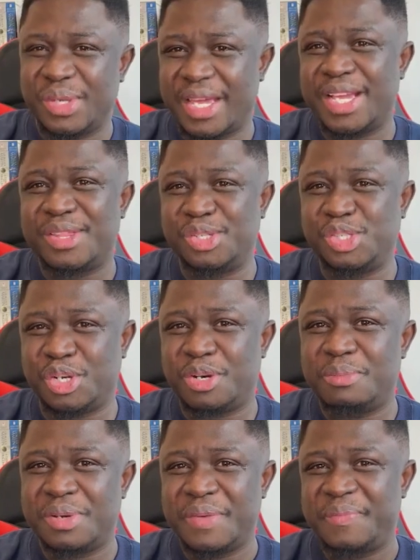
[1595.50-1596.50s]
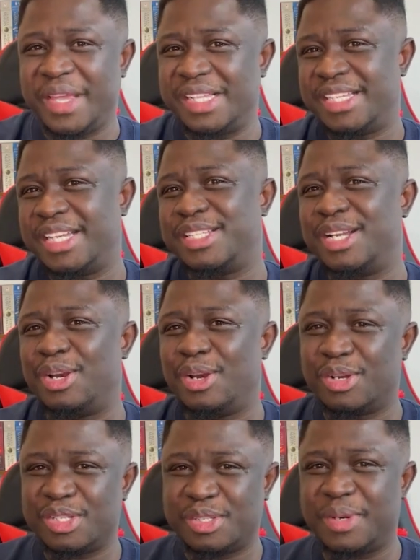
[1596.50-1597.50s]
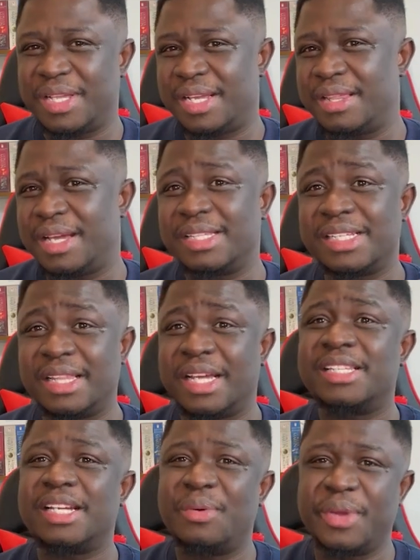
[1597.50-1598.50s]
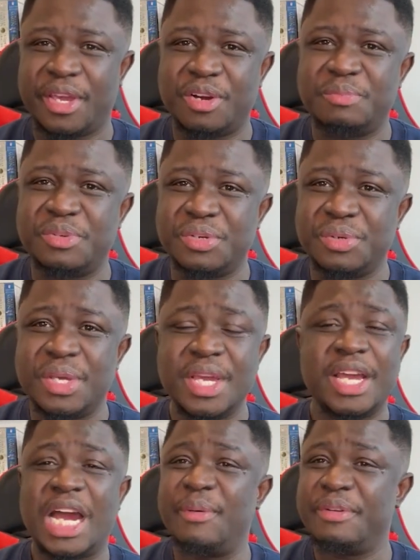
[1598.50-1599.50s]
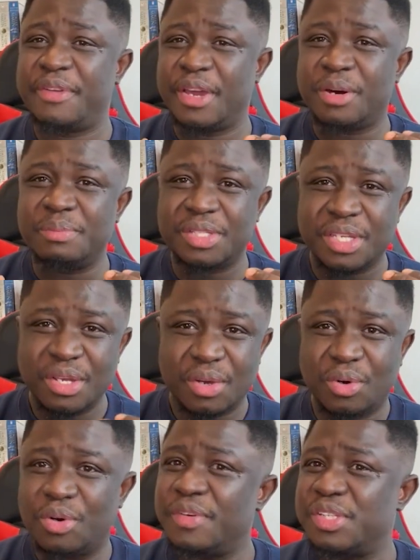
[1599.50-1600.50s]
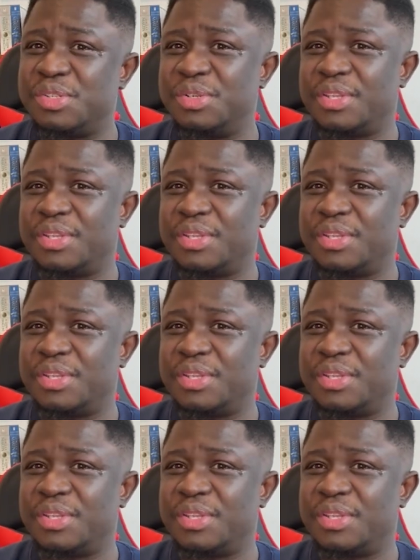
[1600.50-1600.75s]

to get the job. It takes a lot more than that. And that's how we help you. And we've helped over